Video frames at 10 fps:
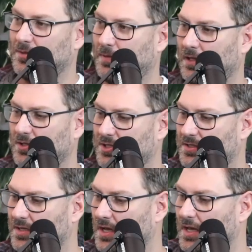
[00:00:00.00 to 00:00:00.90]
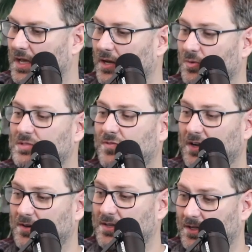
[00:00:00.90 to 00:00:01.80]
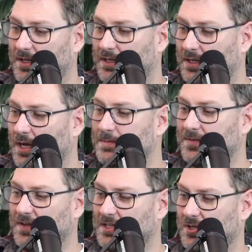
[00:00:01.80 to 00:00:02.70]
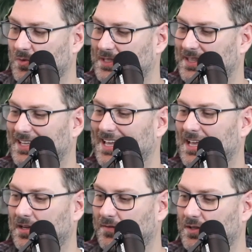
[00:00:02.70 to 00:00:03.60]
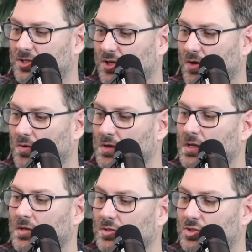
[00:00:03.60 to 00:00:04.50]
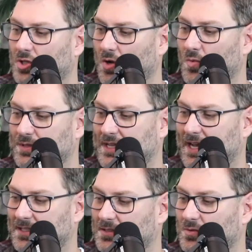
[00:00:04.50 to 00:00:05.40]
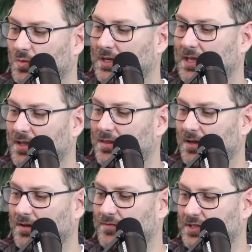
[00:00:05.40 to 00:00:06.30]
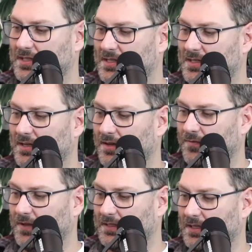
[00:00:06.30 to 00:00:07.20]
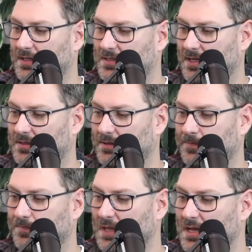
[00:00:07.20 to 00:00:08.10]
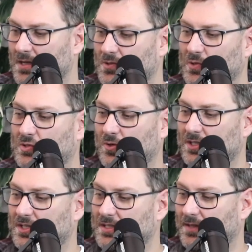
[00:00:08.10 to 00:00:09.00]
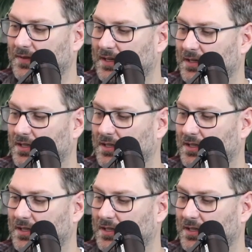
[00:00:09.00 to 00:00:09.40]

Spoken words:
apologist, and it was very good. An observation was at the end of the show, Joe was asked what he thought of Jesus, and he deflected his answer. So as Christians living in a